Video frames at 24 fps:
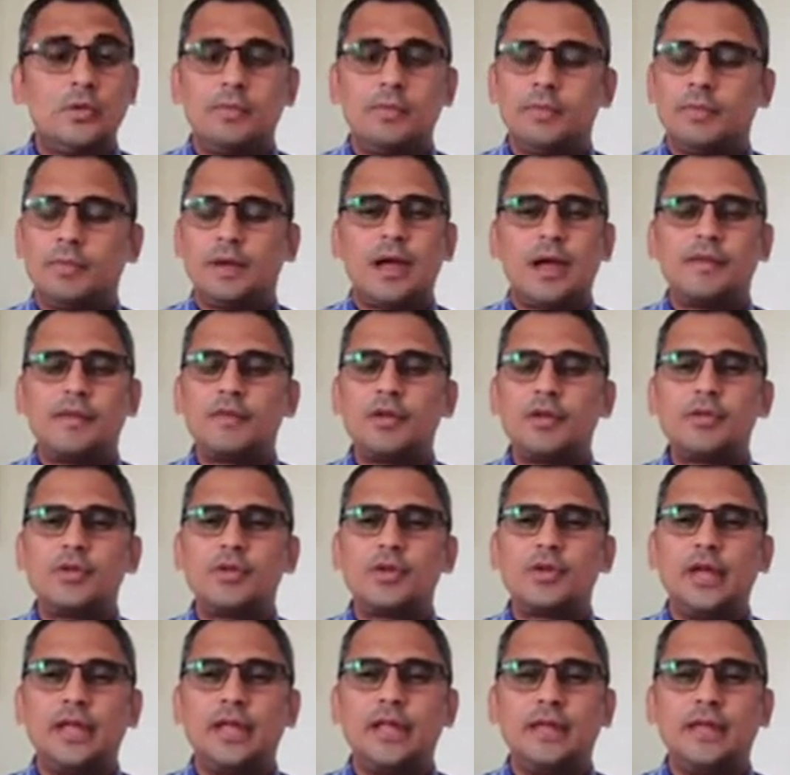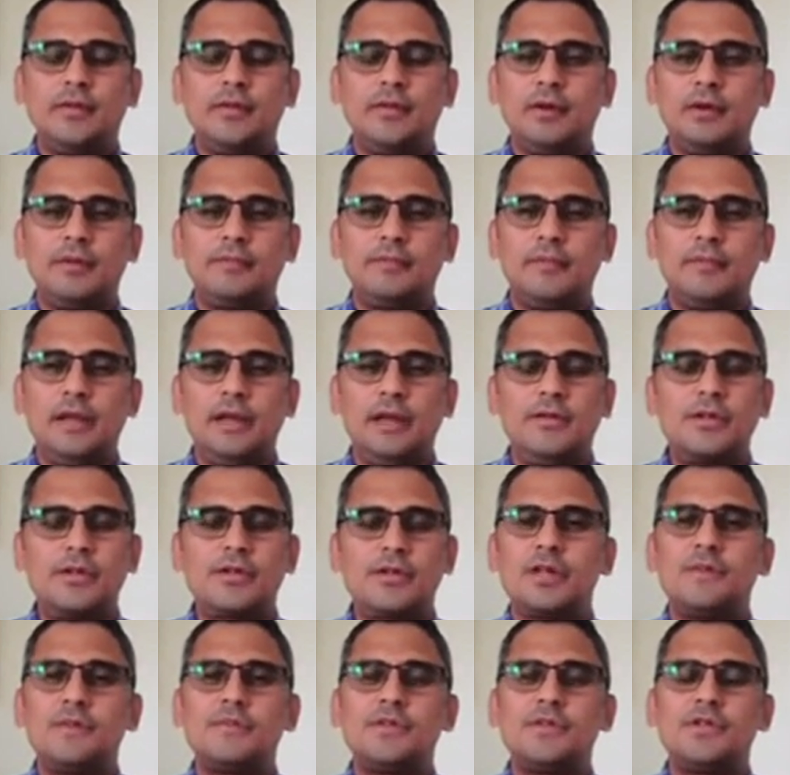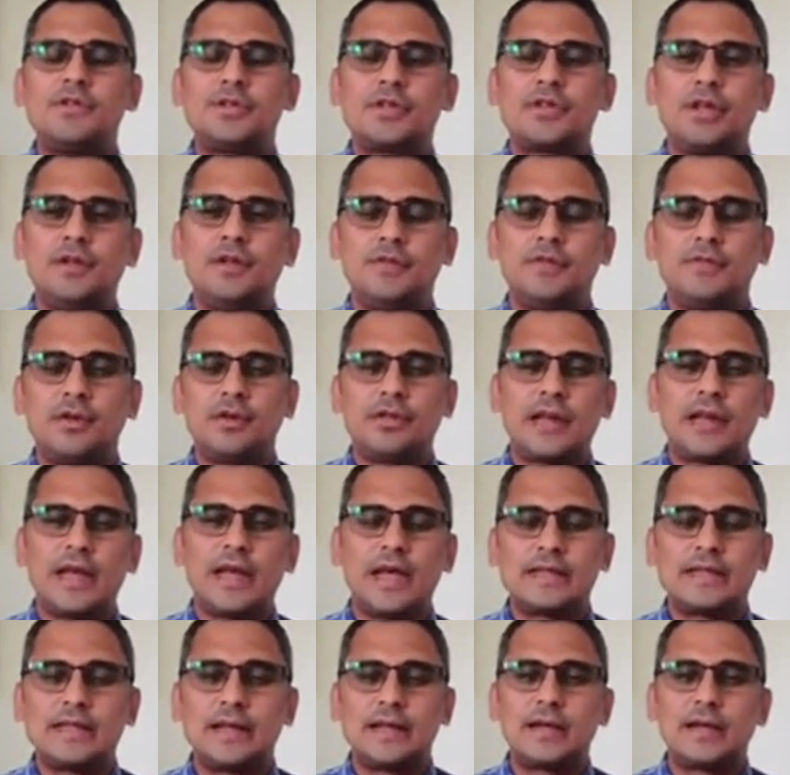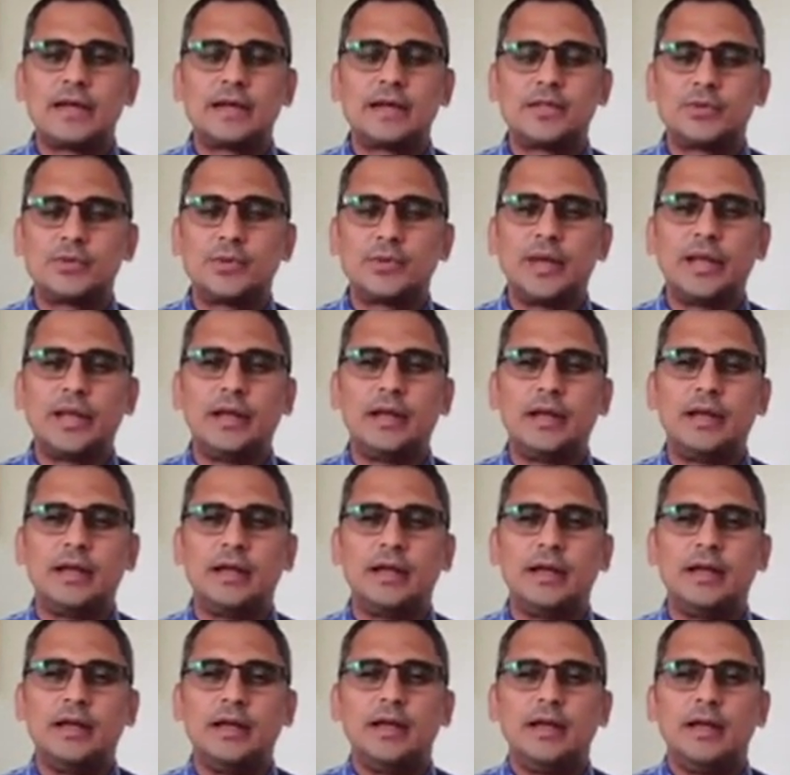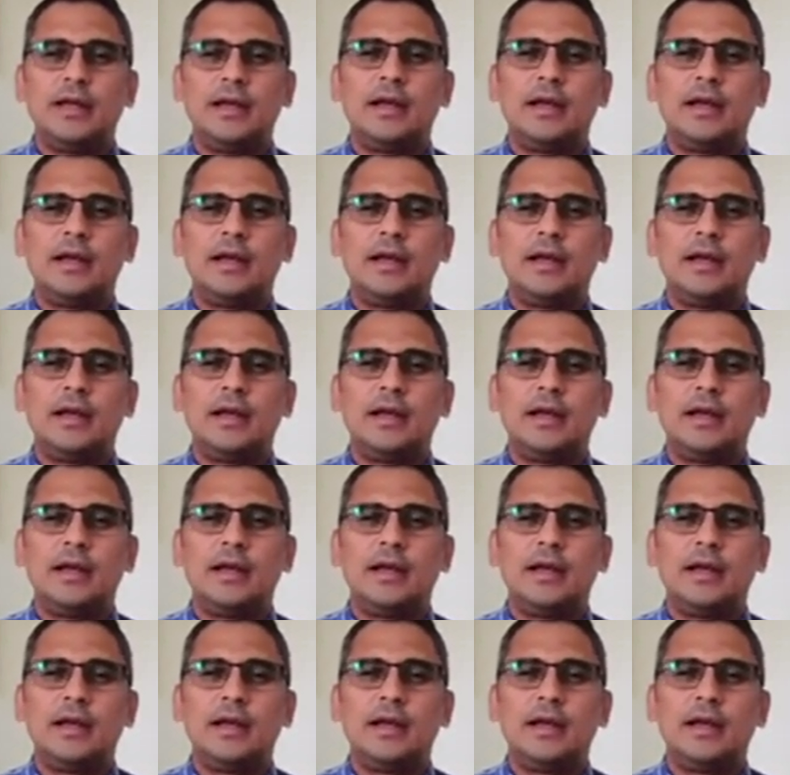So, afternoon, Sonia. I think interesting positioning for the tire sector as well.